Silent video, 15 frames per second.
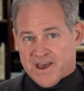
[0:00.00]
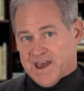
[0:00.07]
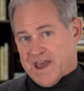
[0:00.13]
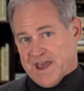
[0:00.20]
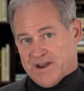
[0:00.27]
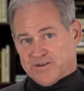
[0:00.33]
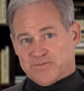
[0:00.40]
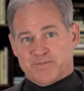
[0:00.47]

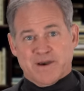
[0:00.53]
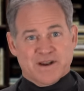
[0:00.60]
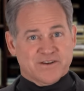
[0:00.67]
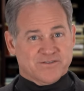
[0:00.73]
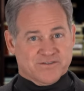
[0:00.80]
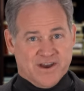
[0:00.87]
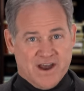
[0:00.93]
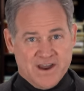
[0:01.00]
and been
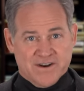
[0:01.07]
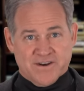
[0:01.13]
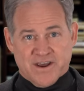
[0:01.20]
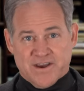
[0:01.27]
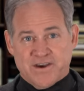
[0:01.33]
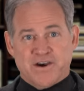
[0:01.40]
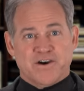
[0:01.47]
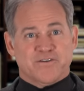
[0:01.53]
assigned
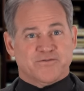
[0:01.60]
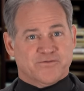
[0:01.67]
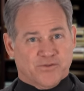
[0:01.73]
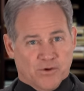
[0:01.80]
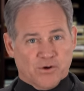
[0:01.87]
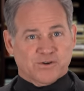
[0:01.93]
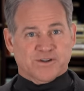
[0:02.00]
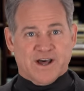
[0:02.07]
a
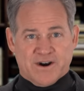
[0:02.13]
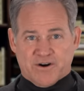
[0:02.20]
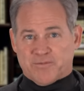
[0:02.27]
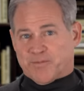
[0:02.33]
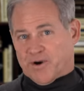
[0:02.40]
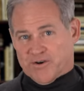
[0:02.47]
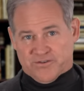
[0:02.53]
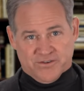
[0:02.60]
four-letter
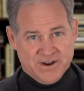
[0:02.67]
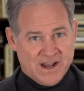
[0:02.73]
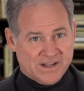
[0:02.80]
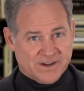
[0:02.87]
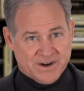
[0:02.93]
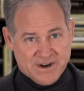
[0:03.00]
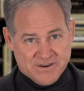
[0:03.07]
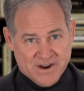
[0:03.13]

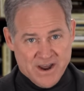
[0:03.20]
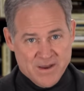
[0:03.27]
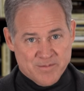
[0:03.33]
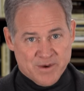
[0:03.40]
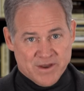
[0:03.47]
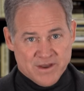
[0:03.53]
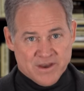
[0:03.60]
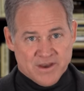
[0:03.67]
personality type.
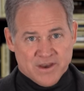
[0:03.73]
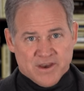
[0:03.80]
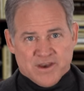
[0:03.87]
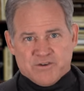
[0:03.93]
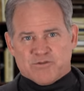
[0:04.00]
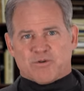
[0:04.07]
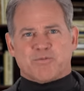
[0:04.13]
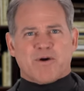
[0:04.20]

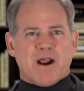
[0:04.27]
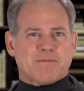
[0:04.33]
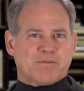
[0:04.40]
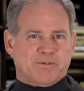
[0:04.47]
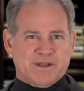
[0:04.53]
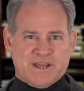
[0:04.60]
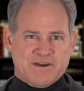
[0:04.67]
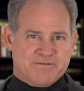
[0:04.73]
You were
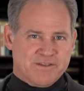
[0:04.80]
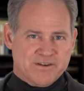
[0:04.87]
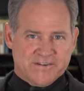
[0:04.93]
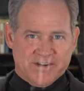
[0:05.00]
probably given the